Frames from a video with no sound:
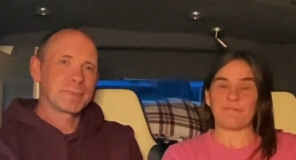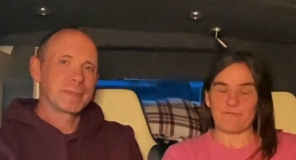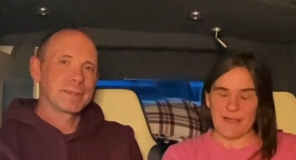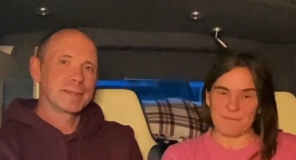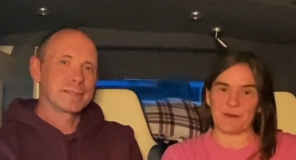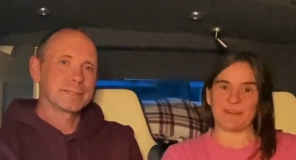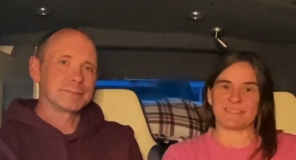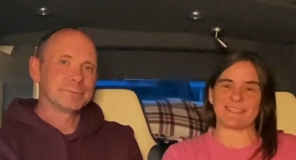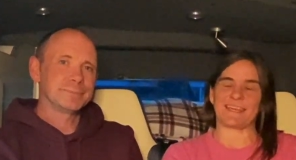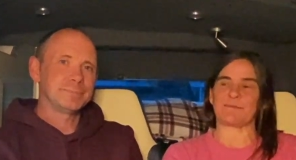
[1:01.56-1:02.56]
Speaker 1: fab
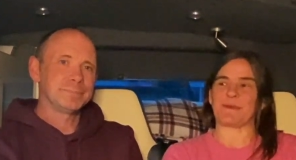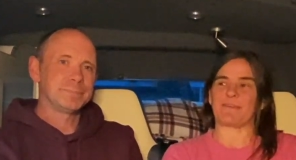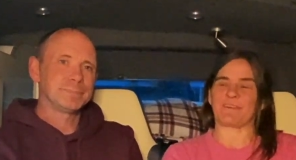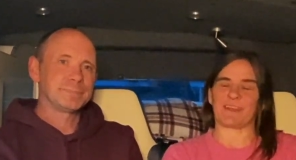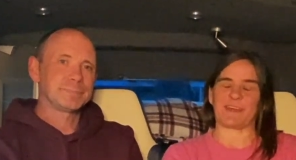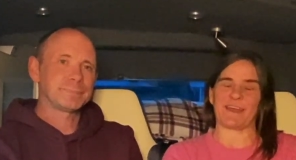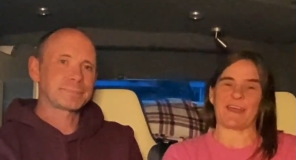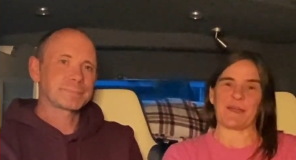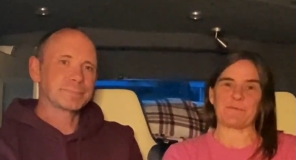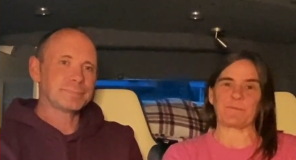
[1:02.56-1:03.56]
holiday in America
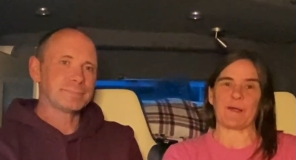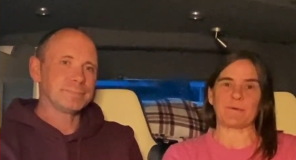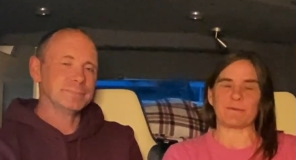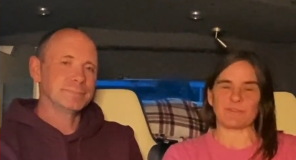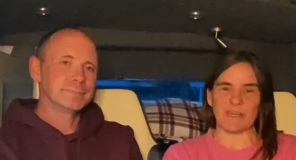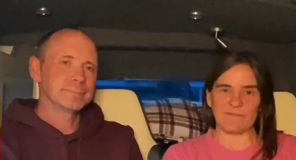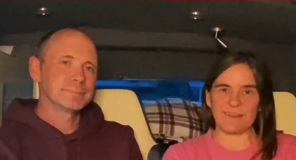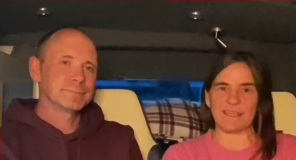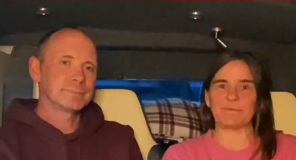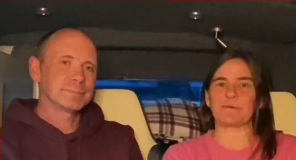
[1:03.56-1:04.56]
um, where we were
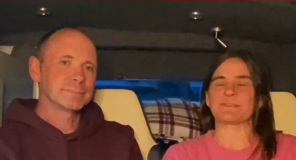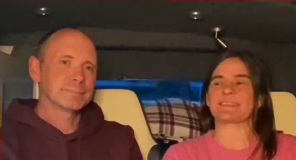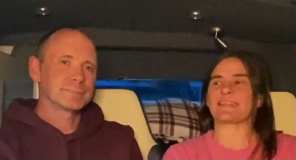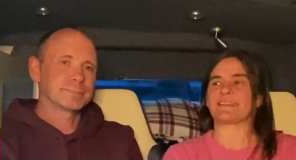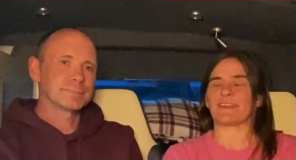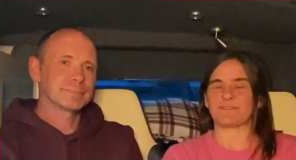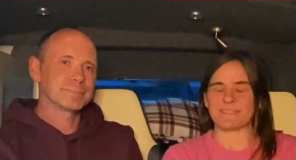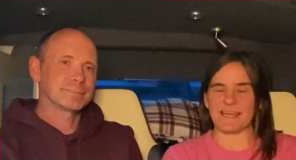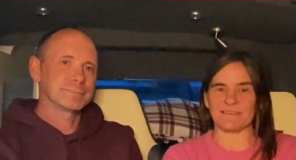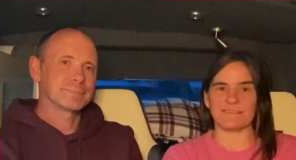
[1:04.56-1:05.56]
traveling, we were staying in
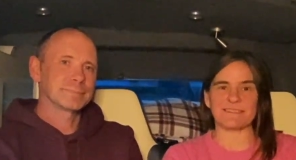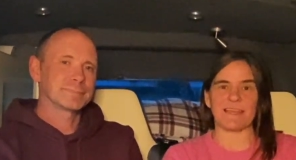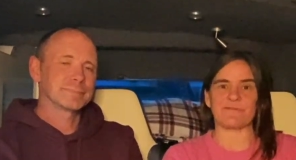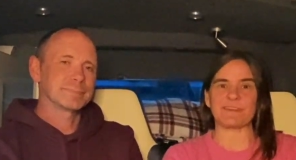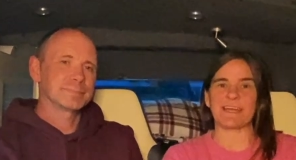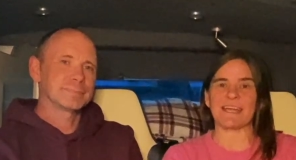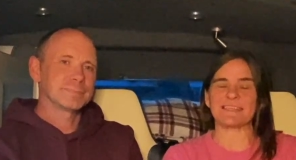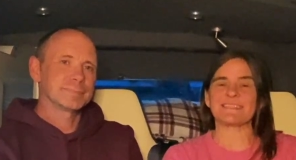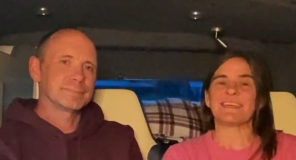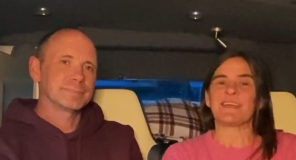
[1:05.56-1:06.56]
hotels every
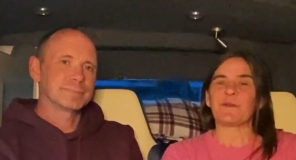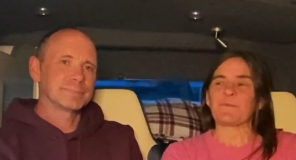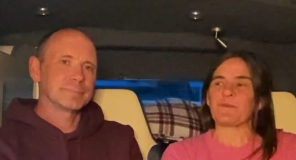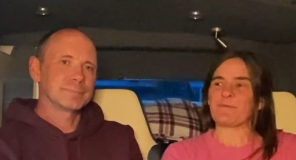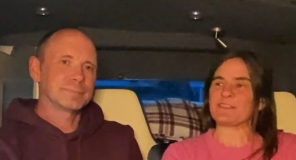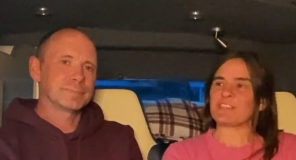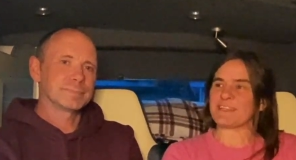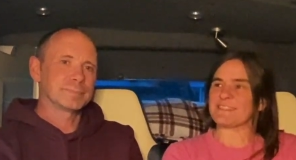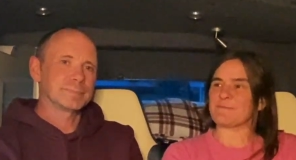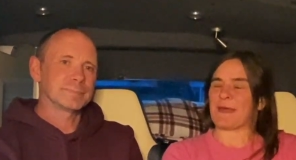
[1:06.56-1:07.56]
night, we've been
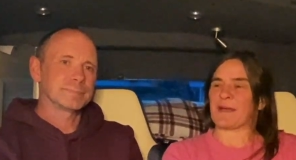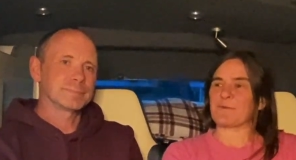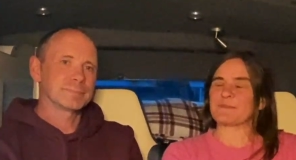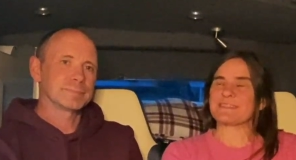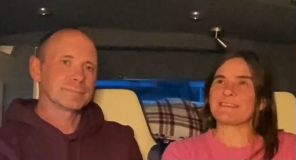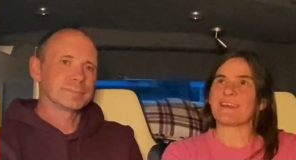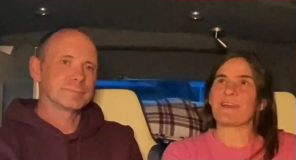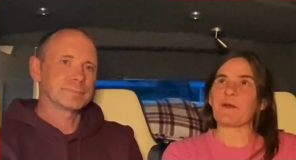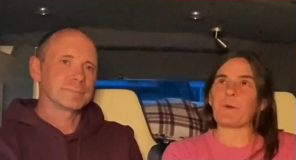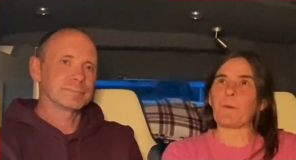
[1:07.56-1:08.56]
chatting about
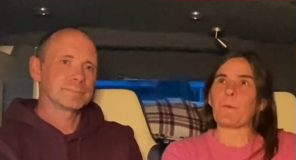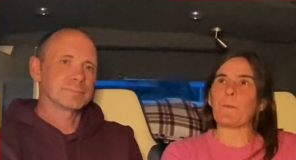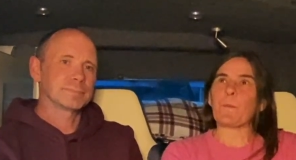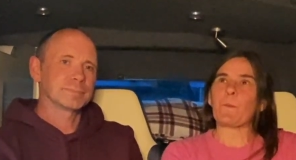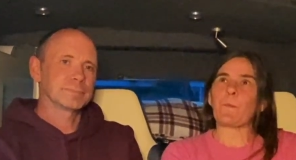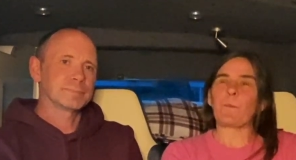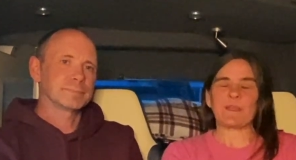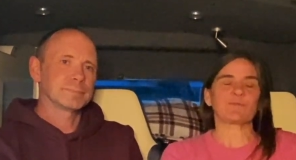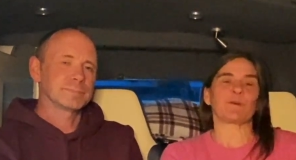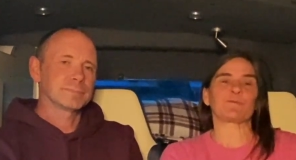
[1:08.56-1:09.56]

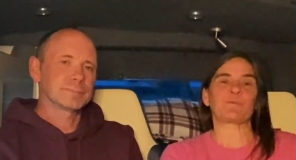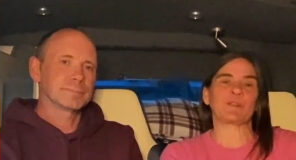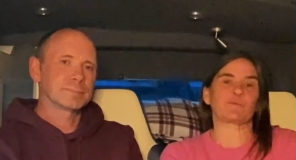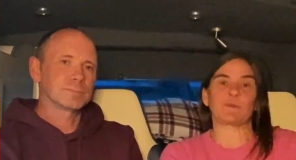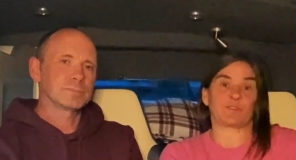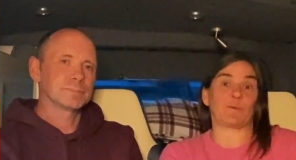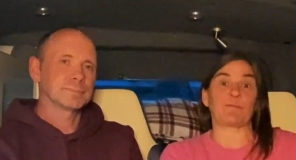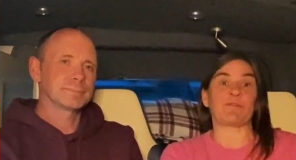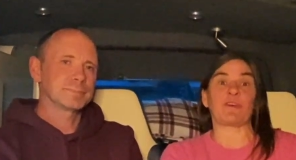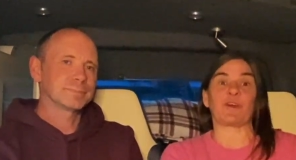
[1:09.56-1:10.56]
which one which which we
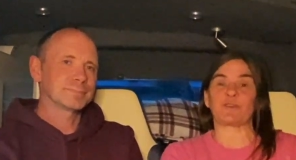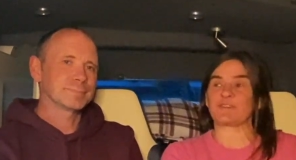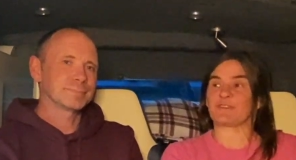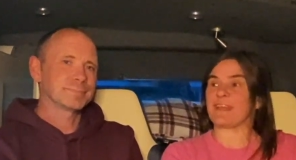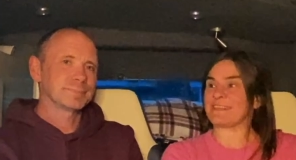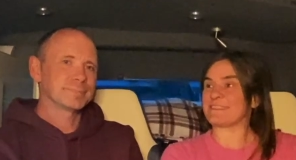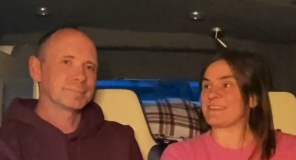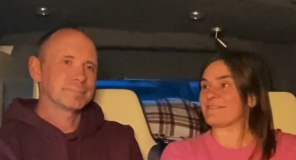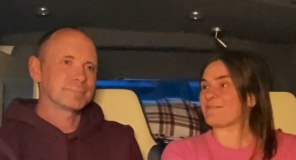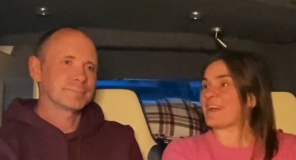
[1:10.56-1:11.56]
prefer is
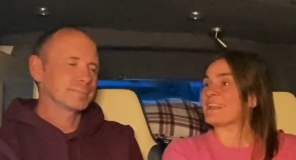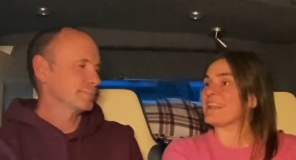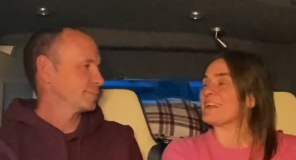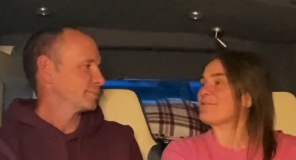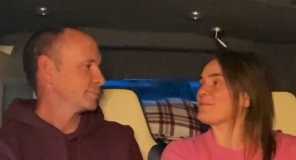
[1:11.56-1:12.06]
it van life